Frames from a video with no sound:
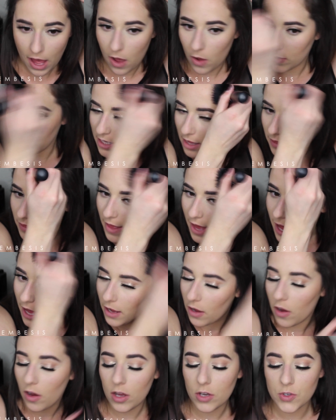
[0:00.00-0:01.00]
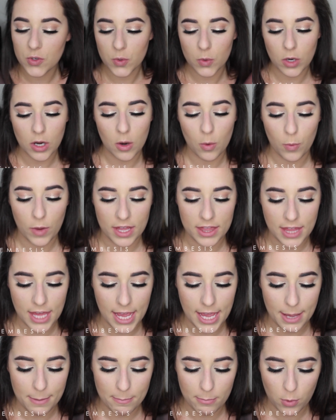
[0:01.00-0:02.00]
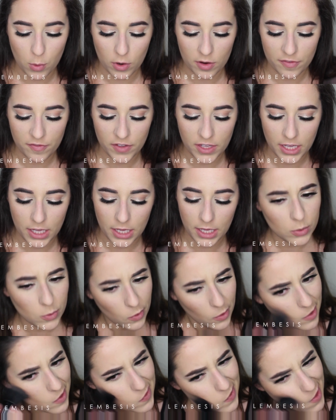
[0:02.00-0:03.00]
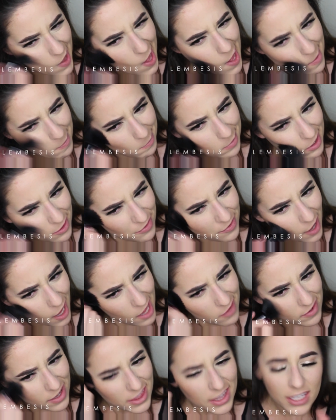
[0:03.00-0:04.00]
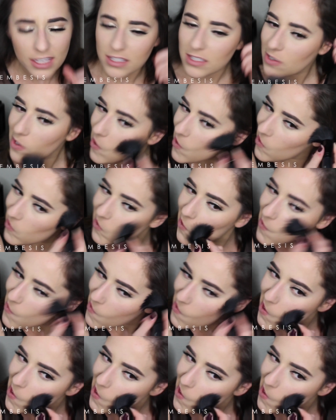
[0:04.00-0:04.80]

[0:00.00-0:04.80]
out that contour with a Morphe, the MB5 I think it's called.